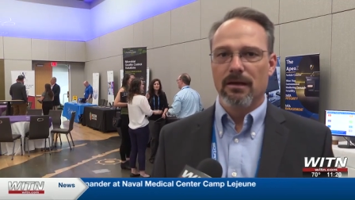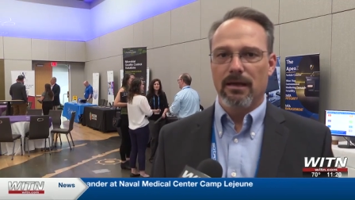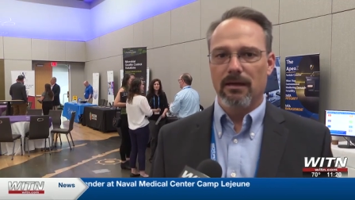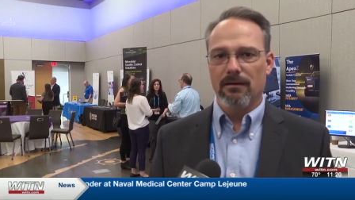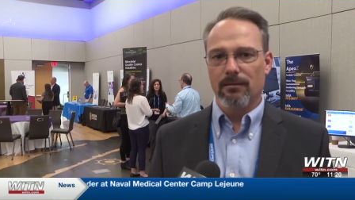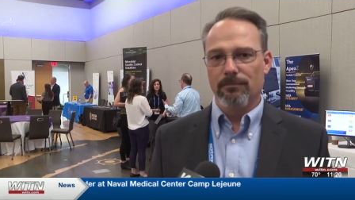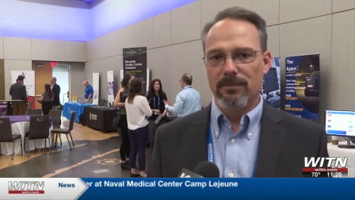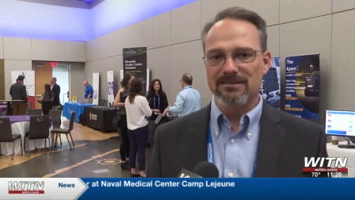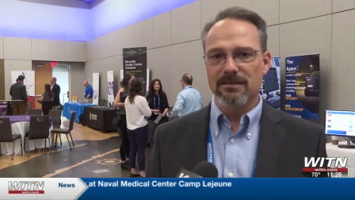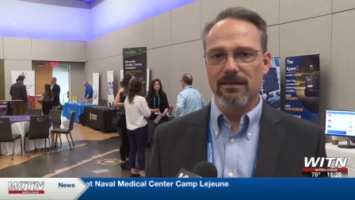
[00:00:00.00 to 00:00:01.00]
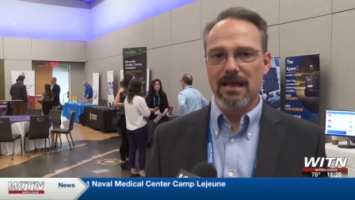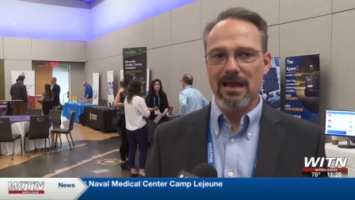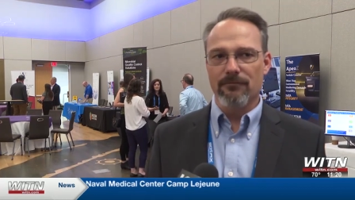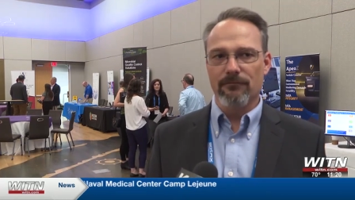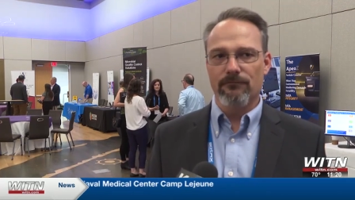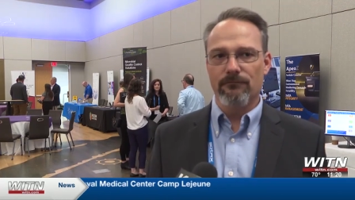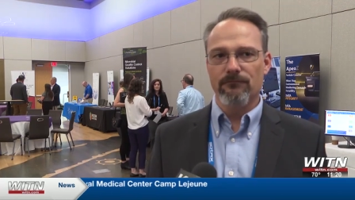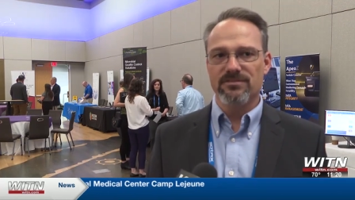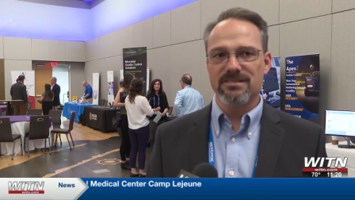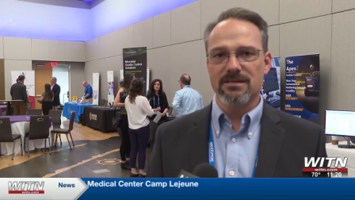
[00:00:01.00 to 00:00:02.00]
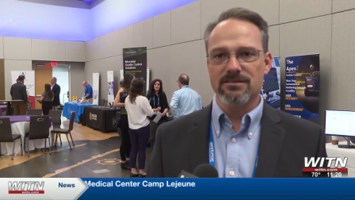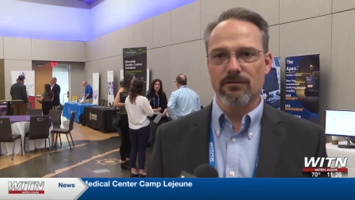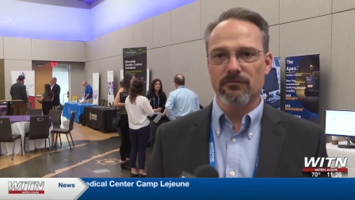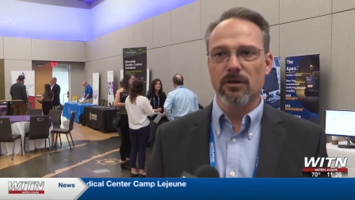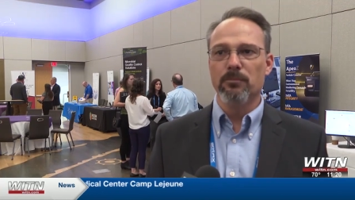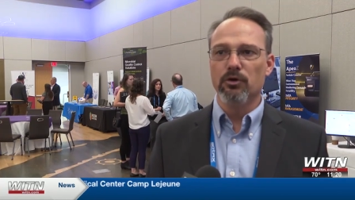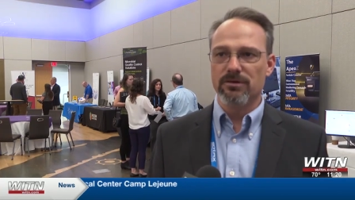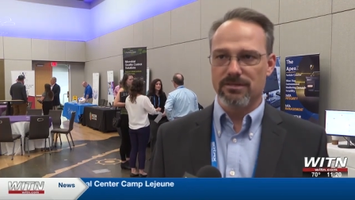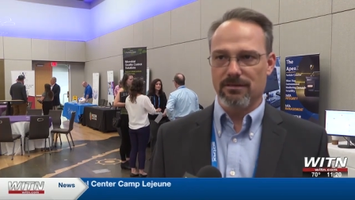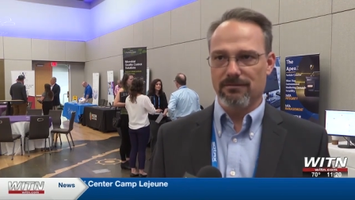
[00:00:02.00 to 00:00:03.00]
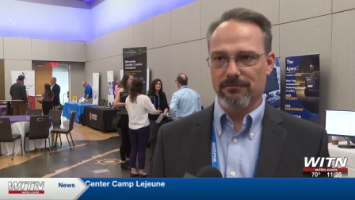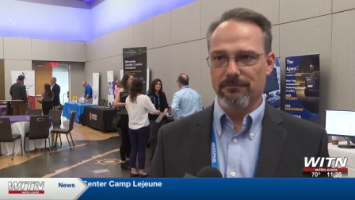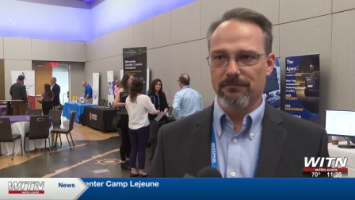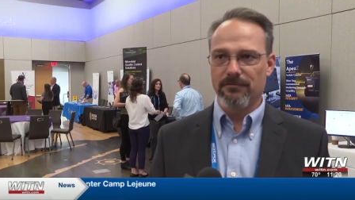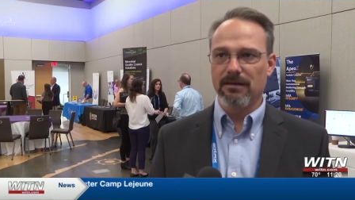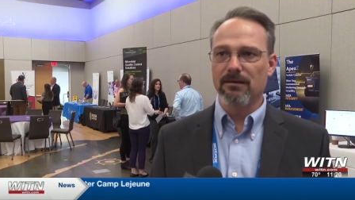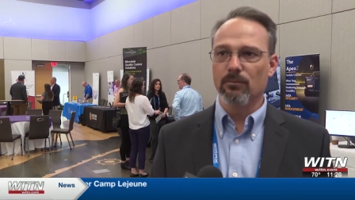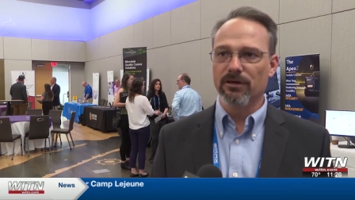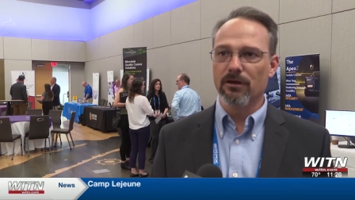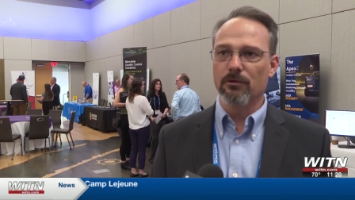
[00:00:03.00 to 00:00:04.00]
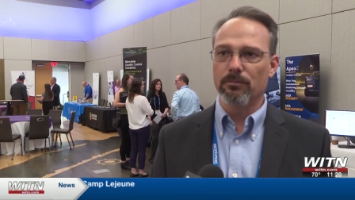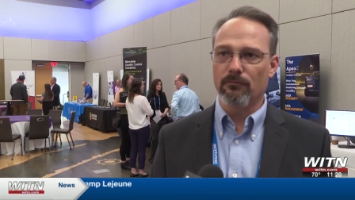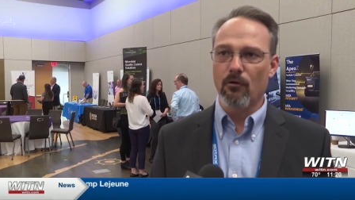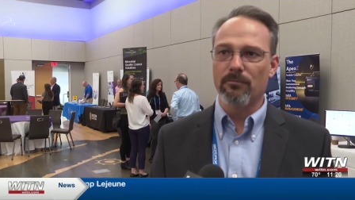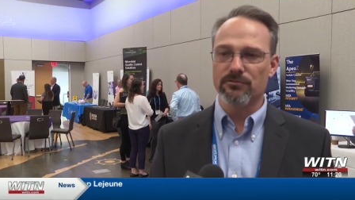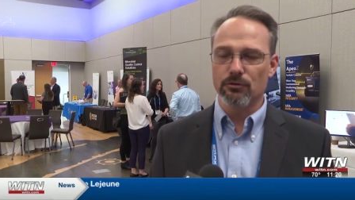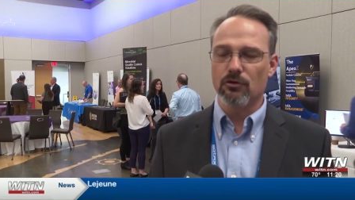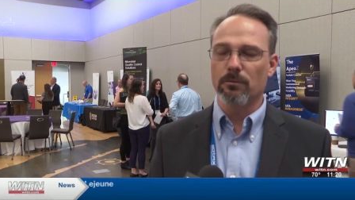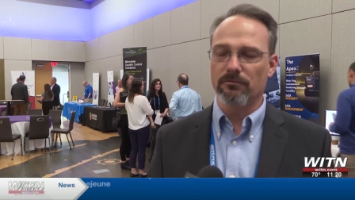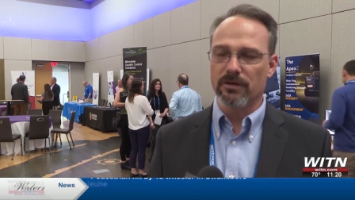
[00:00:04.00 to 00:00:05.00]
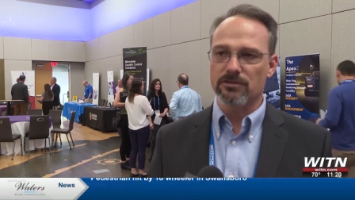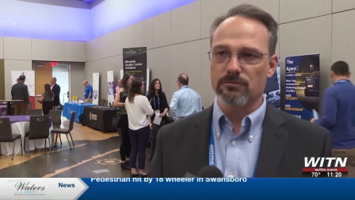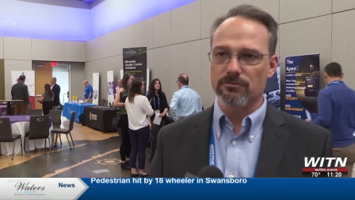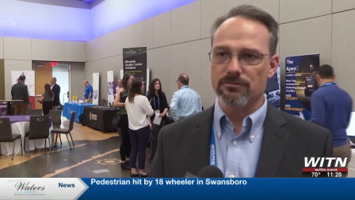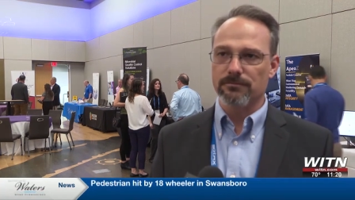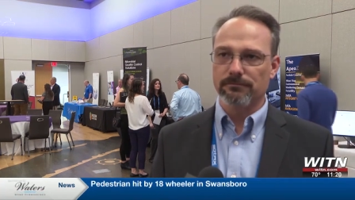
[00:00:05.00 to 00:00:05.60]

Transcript: and uh, basically have a sense of community feeling with the other pharmaceutical professionals.